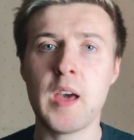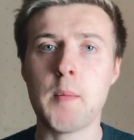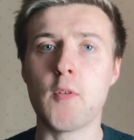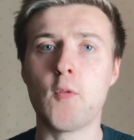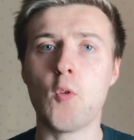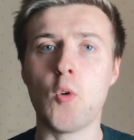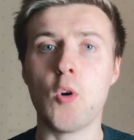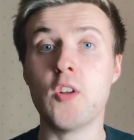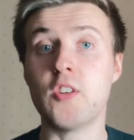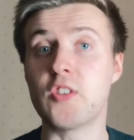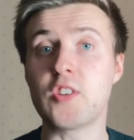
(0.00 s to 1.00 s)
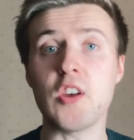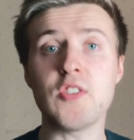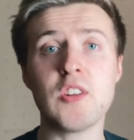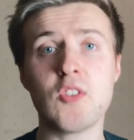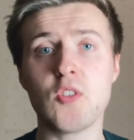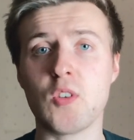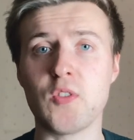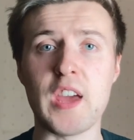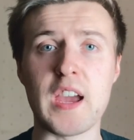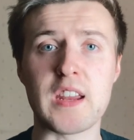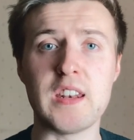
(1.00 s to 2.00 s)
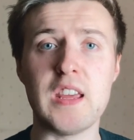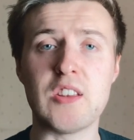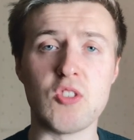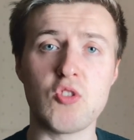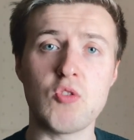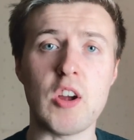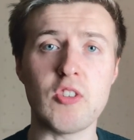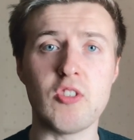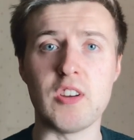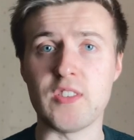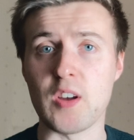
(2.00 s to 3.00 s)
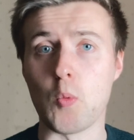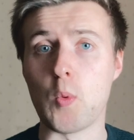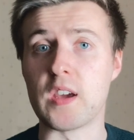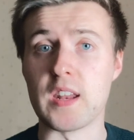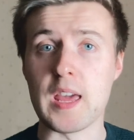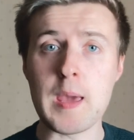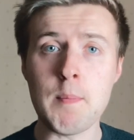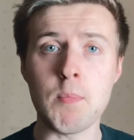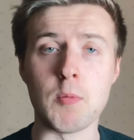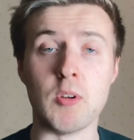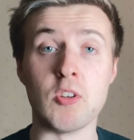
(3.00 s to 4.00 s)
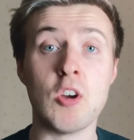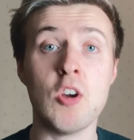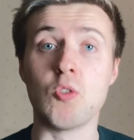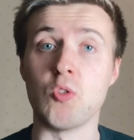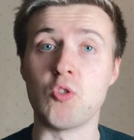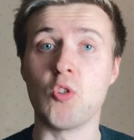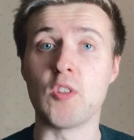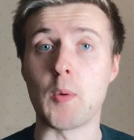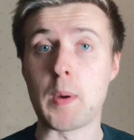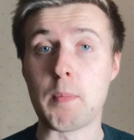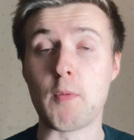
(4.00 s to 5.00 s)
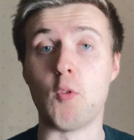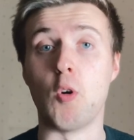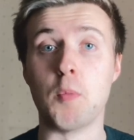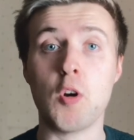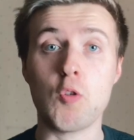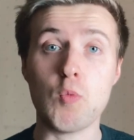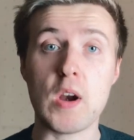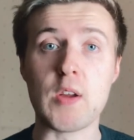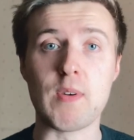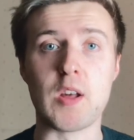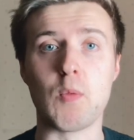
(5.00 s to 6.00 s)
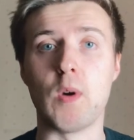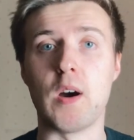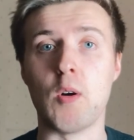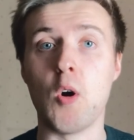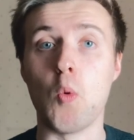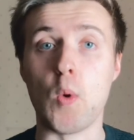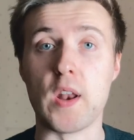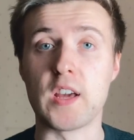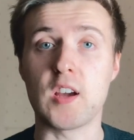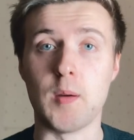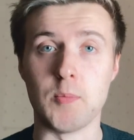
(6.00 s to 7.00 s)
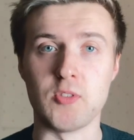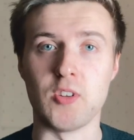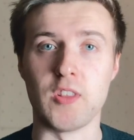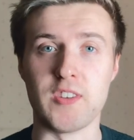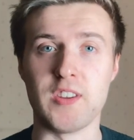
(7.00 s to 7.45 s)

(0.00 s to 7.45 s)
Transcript: before discussing the sort of techniques and strategies that we can implement to ensure that we perform really, really well when it comes to the